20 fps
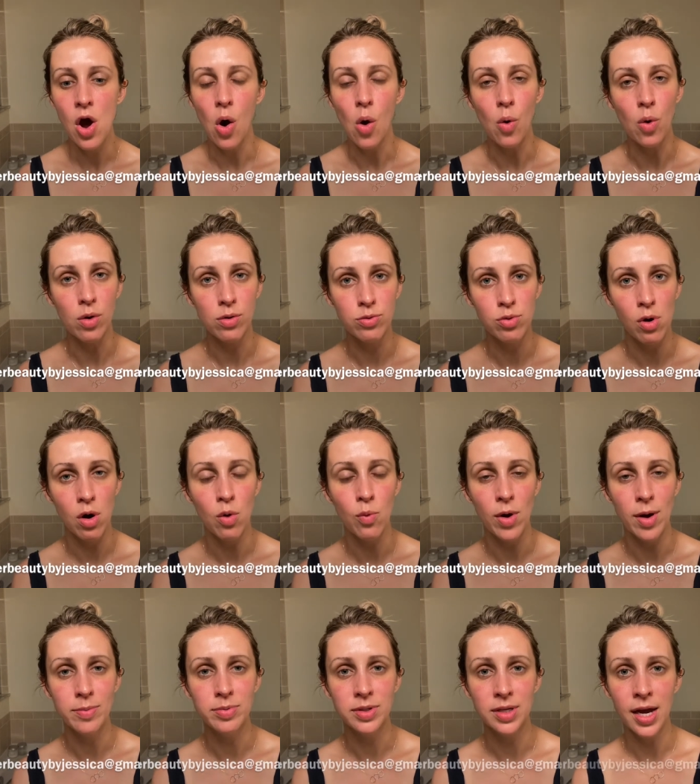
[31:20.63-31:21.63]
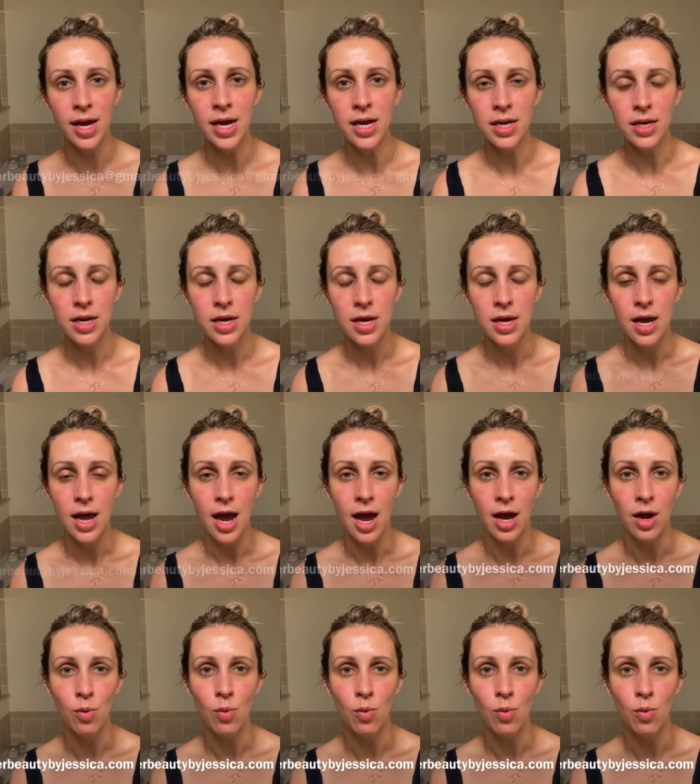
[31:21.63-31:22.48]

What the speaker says: or through our website at